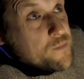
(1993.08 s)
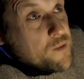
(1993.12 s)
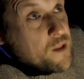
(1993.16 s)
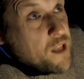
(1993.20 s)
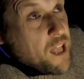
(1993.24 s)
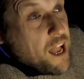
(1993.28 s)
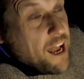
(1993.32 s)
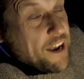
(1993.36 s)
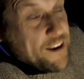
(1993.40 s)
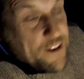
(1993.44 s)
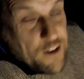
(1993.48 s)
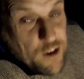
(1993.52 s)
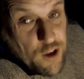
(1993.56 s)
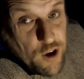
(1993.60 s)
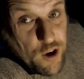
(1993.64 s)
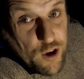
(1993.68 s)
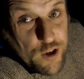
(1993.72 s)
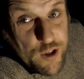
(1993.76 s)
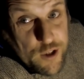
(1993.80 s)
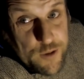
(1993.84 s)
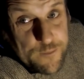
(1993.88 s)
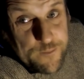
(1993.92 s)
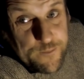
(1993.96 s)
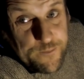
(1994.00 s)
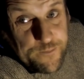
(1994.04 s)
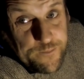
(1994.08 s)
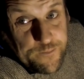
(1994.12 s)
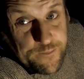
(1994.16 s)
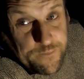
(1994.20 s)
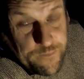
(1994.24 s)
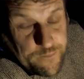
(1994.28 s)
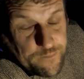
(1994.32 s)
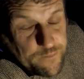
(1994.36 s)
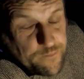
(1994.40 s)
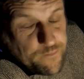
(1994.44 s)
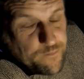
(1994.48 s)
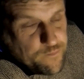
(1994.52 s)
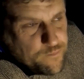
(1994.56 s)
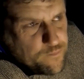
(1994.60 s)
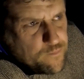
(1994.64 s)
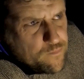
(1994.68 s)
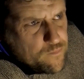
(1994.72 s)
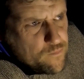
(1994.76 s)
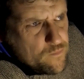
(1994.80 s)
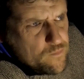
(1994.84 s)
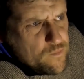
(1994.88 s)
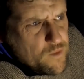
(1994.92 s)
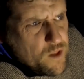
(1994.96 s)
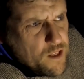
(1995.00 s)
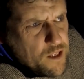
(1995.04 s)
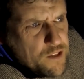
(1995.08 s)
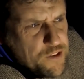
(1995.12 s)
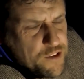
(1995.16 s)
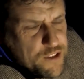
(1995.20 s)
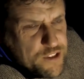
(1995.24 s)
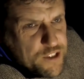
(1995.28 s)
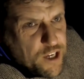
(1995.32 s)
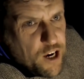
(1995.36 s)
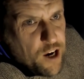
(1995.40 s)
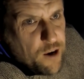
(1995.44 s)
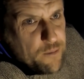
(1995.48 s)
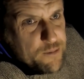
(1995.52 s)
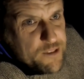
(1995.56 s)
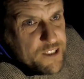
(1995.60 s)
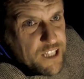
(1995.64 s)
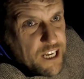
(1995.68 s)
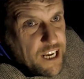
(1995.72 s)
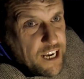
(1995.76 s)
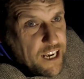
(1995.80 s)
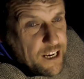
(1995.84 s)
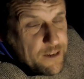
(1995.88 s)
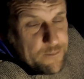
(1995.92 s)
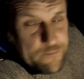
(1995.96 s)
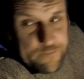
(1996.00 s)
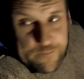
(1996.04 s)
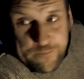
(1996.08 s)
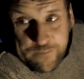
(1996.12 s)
had a look, and the tarp's there.